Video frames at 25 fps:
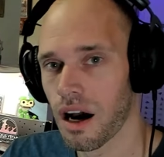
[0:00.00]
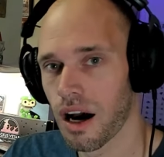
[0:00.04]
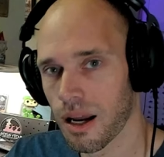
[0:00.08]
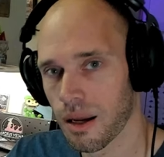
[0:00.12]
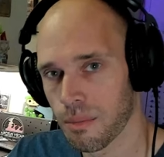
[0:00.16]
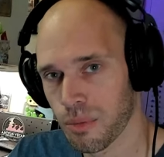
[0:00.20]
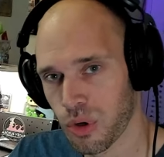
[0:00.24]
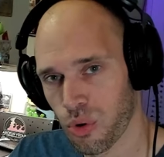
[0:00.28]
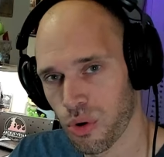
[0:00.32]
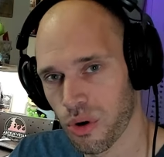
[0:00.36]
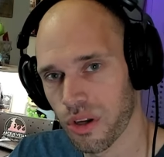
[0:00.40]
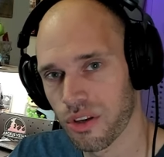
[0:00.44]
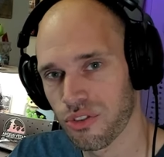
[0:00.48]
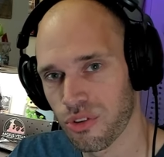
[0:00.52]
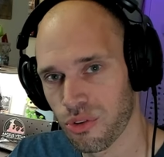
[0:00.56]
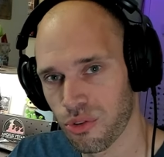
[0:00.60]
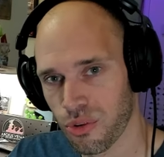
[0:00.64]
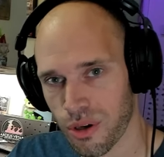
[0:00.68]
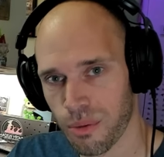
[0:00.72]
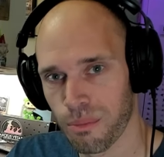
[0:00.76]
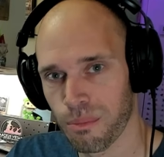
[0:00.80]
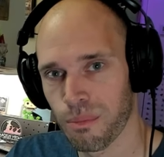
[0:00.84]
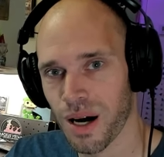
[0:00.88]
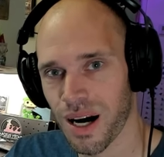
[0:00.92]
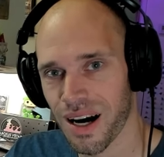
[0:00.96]
I'm going to
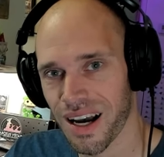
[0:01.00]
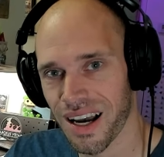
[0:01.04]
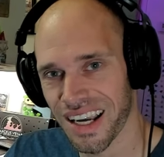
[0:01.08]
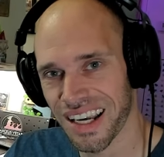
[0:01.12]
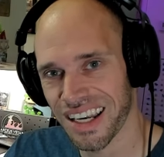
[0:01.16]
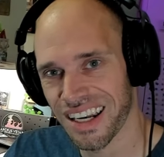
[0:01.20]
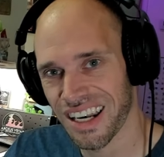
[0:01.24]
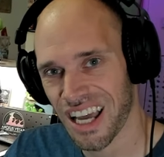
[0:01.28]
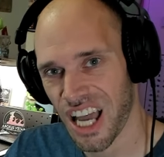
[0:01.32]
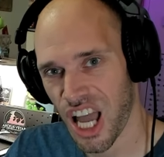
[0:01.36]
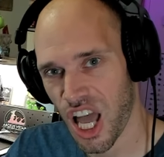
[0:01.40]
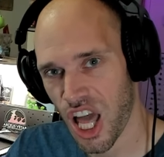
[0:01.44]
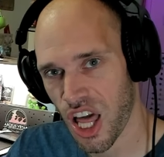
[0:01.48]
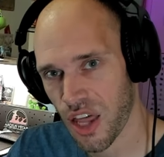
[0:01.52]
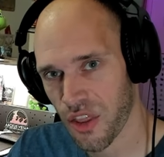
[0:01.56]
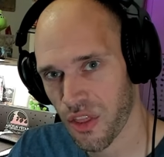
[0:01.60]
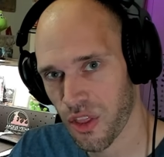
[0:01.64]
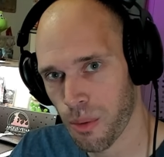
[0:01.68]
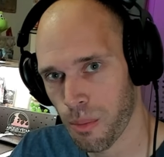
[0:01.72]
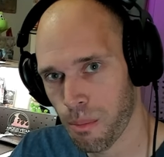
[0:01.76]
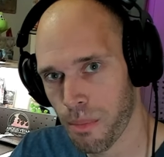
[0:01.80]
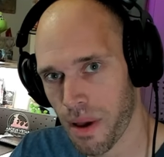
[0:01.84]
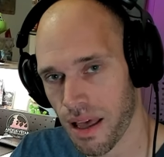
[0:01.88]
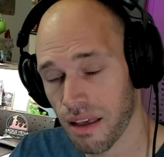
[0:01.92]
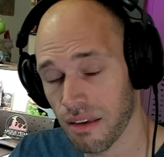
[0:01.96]
combine
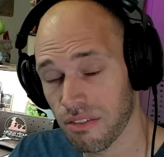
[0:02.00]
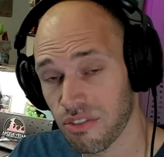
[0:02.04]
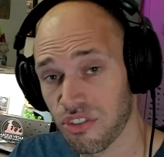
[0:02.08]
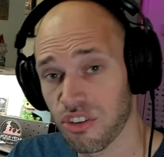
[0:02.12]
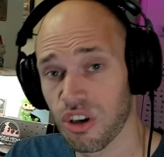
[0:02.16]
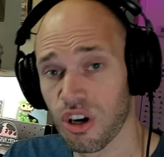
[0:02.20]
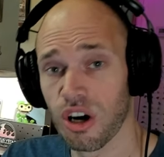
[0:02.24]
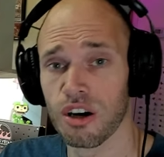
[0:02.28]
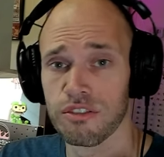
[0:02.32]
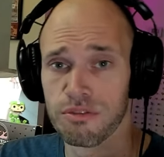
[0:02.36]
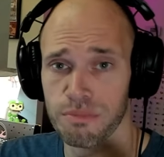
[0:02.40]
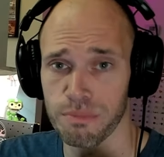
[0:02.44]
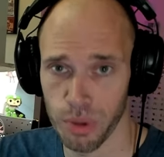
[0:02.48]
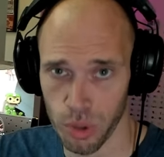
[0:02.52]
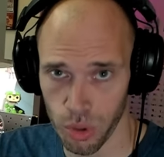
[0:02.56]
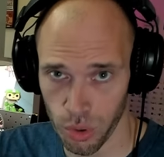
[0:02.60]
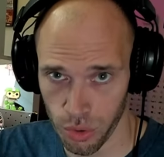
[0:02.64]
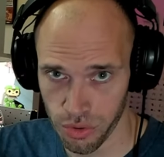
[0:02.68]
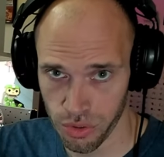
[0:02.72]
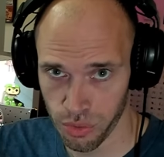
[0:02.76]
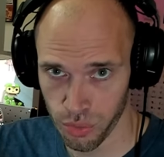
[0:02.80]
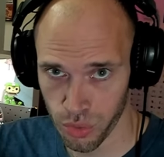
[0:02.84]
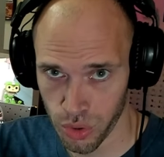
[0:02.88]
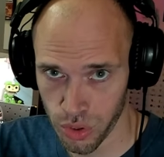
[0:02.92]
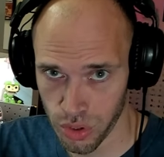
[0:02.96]
the best of
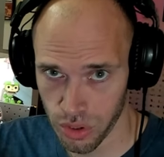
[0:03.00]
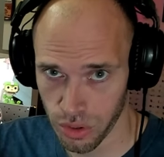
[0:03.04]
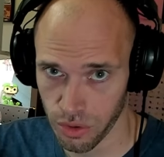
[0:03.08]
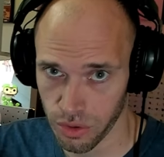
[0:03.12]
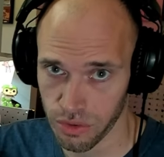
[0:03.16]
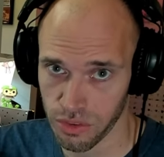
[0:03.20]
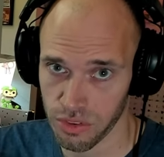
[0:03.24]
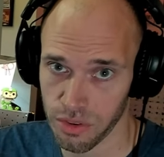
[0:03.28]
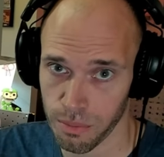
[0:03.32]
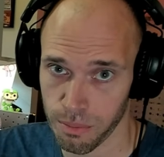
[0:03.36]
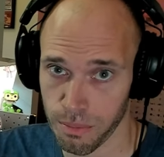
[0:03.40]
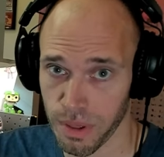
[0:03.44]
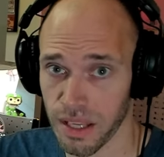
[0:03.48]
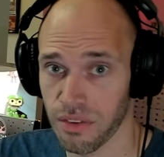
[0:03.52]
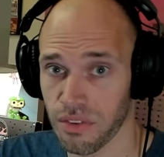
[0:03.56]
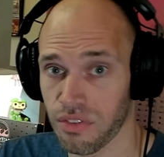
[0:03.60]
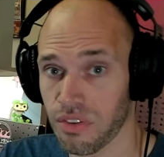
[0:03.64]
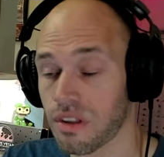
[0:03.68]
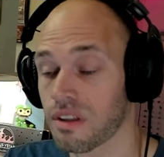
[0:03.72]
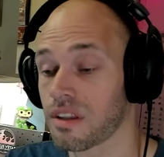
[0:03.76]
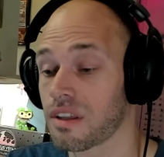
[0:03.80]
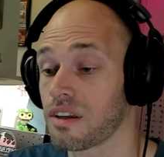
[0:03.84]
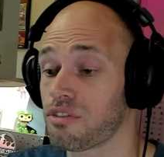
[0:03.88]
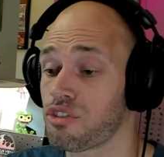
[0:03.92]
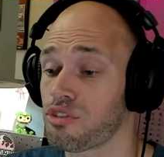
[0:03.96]
both worlds,
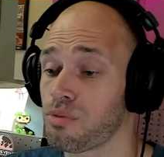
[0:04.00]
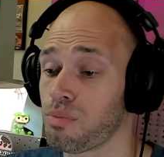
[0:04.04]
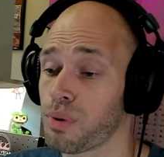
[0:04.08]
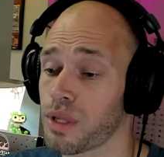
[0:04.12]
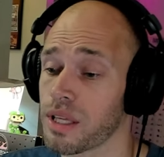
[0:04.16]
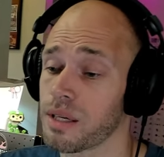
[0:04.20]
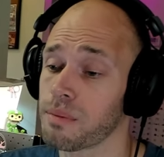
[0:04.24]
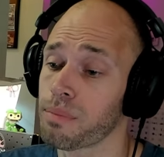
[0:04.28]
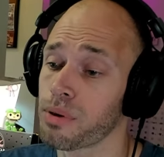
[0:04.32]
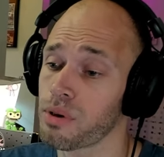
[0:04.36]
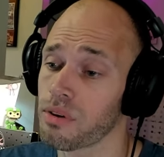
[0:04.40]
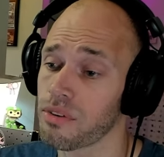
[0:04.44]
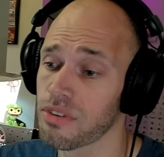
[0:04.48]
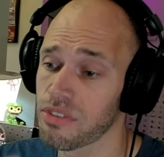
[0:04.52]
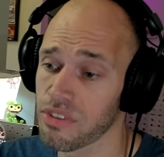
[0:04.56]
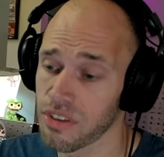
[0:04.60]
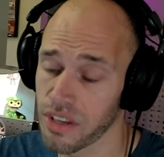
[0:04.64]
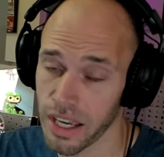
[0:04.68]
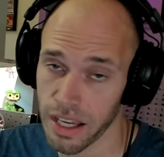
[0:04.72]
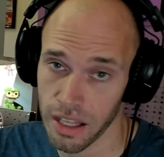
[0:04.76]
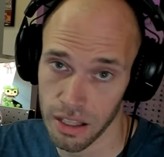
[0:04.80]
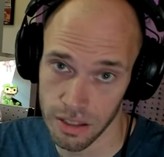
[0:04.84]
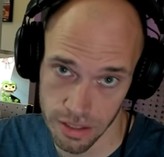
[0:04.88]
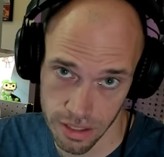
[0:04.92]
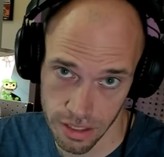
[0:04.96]
basically split
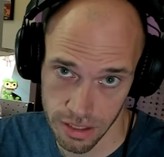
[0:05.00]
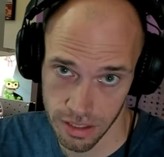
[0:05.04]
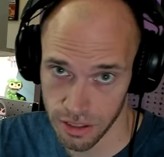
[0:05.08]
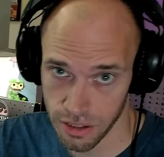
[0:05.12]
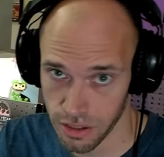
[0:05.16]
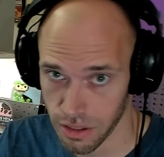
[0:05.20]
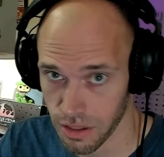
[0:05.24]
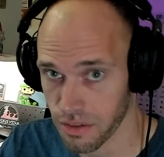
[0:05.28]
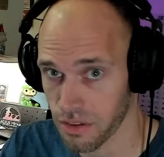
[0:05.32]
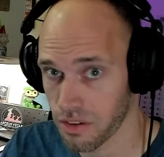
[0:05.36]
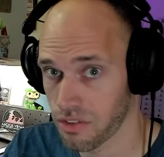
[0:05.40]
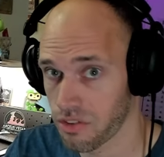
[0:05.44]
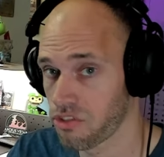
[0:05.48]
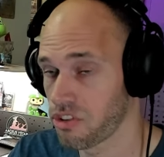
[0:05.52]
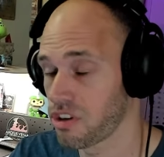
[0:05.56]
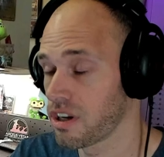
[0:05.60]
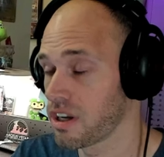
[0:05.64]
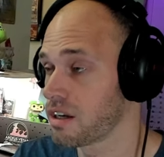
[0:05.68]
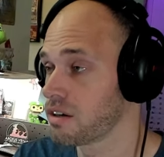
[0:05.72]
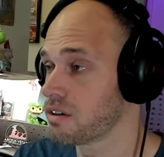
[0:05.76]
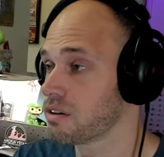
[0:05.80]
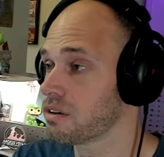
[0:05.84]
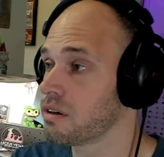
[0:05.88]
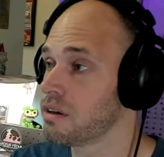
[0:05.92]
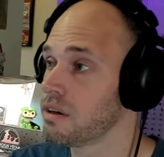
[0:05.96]
personality here on this
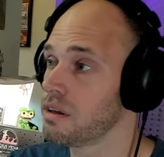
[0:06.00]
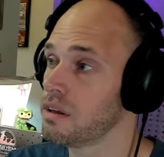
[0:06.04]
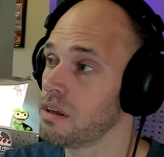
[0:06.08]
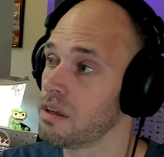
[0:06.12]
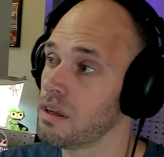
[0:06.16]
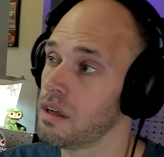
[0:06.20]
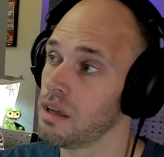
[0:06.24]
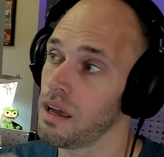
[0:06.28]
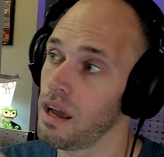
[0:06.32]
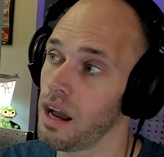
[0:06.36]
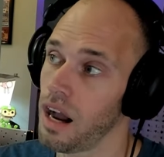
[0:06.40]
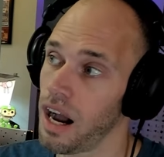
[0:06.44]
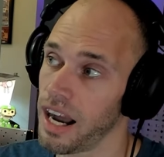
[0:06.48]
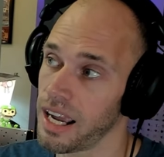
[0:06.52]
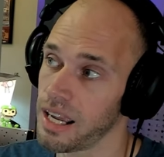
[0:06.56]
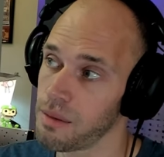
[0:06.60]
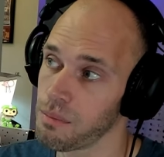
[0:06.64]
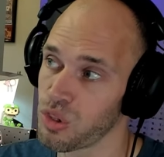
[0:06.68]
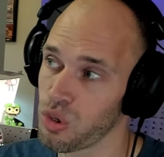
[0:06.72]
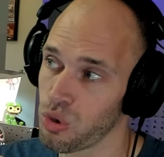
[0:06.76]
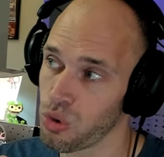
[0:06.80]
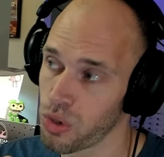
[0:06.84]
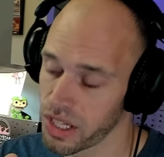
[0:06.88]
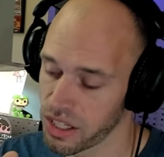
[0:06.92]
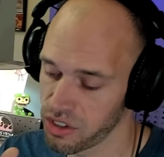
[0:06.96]
channel.
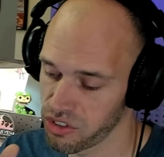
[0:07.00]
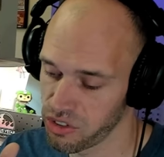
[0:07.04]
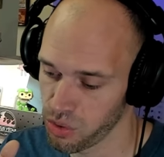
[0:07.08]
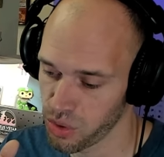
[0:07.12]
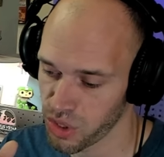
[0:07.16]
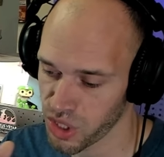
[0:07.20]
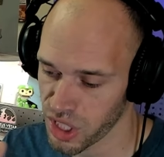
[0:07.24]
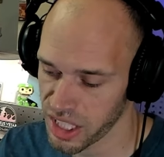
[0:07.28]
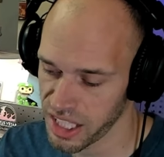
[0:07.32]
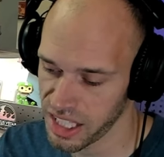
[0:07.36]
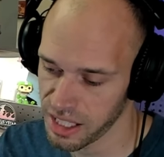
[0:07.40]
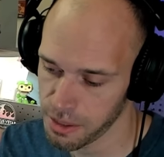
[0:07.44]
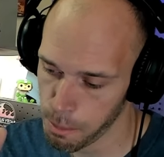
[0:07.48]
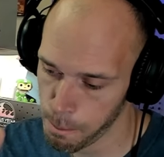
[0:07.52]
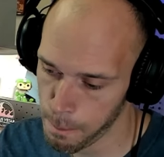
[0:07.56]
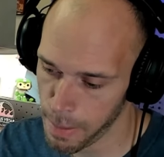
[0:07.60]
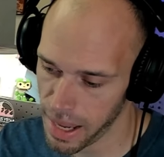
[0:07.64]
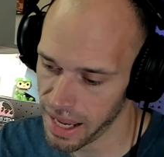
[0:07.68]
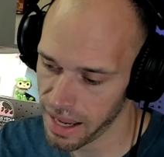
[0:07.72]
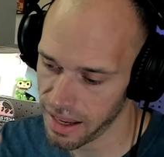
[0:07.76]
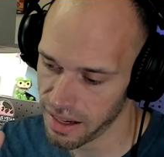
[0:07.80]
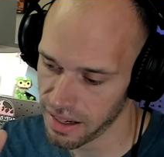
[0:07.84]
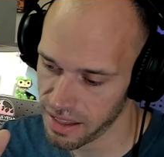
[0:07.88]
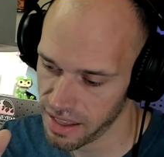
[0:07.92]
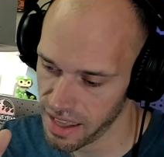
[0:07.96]
I'm going to lean
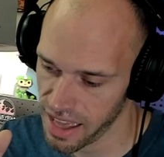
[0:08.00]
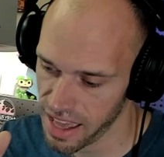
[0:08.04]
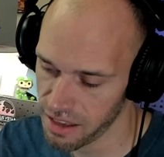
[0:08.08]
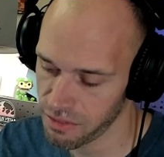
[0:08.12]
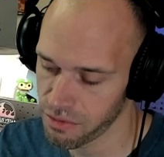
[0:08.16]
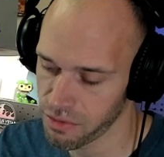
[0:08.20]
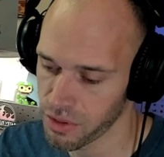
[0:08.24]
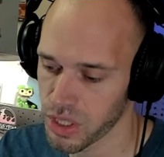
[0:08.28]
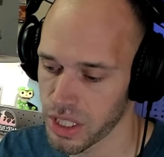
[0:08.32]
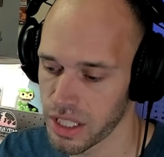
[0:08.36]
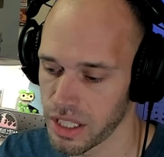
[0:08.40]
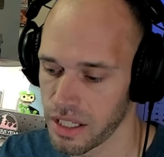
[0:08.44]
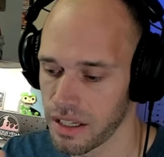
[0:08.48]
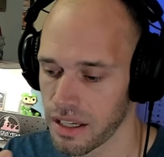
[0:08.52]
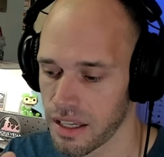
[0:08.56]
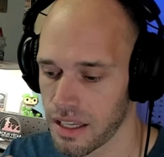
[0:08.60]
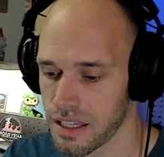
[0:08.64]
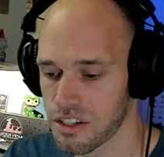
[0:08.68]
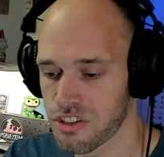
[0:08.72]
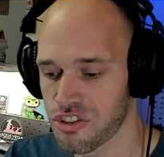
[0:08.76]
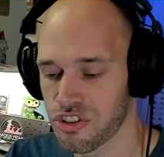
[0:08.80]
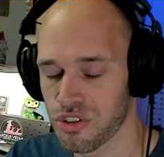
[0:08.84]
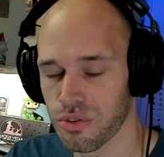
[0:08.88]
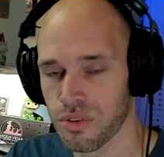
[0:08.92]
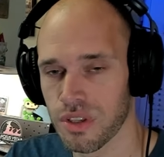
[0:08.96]
back heavily
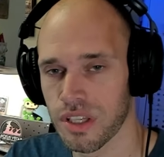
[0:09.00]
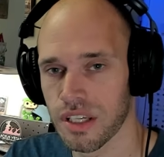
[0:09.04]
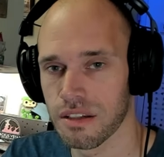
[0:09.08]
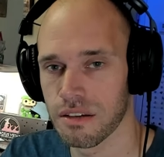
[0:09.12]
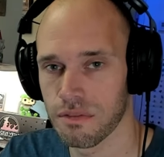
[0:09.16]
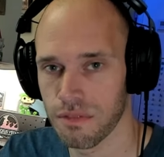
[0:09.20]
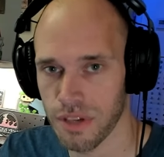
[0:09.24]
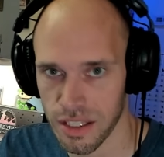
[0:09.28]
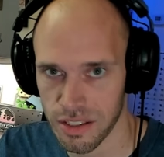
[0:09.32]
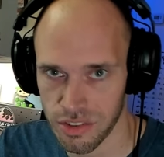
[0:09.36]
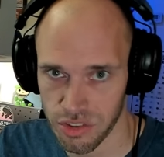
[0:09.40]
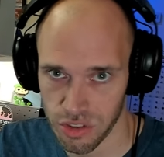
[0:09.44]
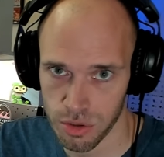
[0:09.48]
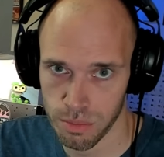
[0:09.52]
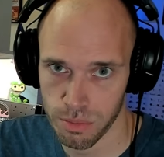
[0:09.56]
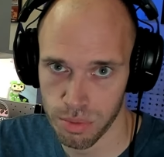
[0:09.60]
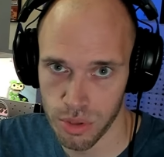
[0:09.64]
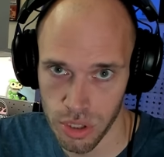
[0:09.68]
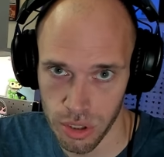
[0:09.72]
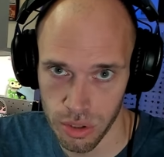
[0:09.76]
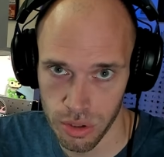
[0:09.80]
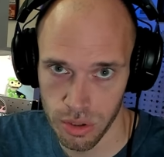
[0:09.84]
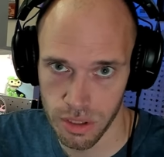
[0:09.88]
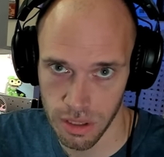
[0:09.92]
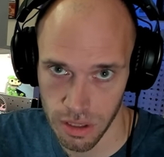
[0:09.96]
into the Investor
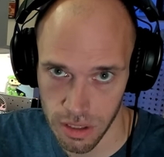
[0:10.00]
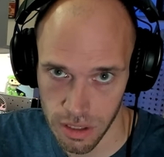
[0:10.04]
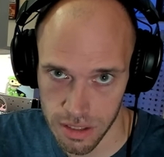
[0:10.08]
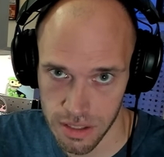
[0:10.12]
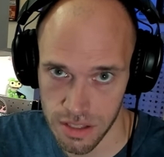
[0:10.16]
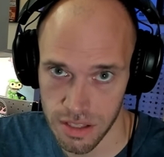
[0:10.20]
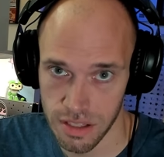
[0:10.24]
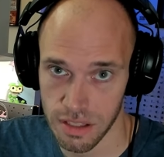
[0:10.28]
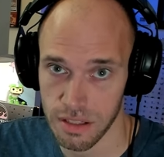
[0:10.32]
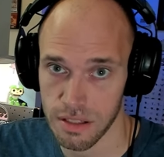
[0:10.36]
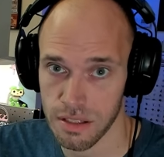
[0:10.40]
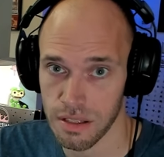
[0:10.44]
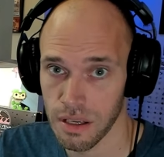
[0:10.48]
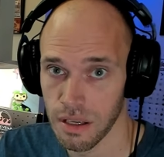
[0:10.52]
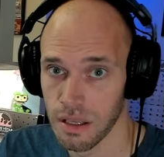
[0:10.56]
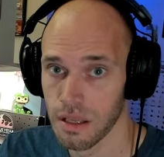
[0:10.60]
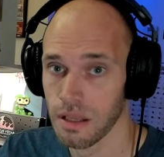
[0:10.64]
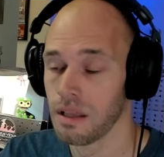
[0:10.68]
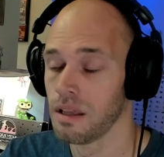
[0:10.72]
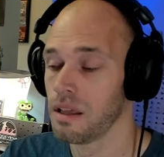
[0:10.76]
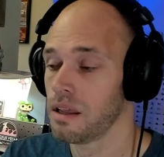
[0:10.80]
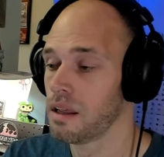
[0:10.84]
Bro content